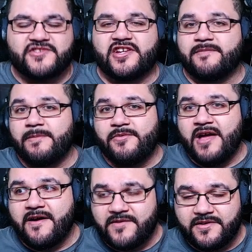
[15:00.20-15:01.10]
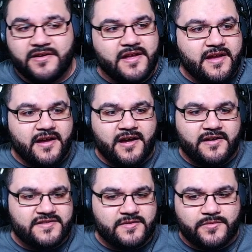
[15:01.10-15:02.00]
checking. Maybe you have
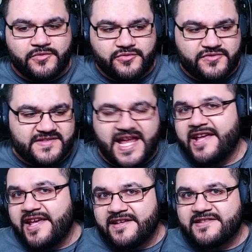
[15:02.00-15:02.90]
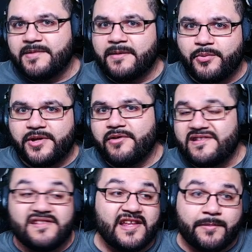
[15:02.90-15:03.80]
someone who is tanking something pretty
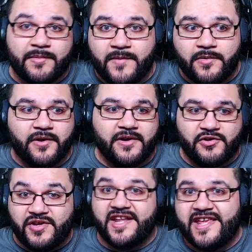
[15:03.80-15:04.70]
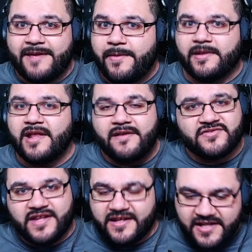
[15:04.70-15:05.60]
aggressive, like a Provoker, and you need to keep him alive
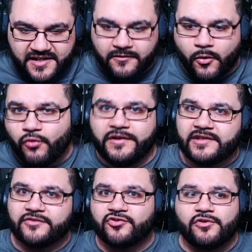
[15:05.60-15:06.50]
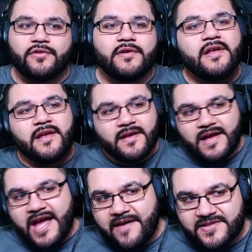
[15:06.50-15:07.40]
so that he can hold that control.
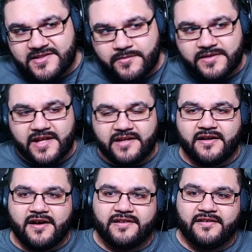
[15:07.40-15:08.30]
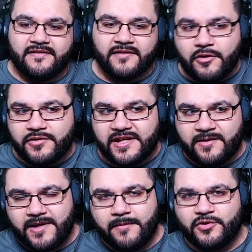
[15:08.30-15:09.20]
Having someone like Loki
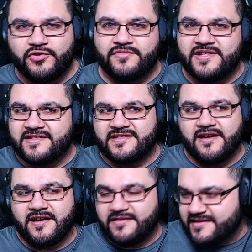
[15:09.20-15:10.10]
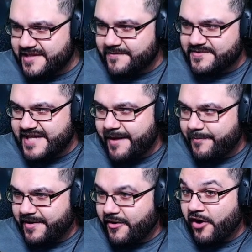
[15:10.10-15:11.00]
to be able to do Deceiver's
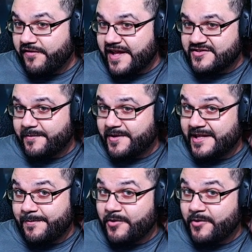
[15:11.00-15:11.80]
Gambit on that champion to keep him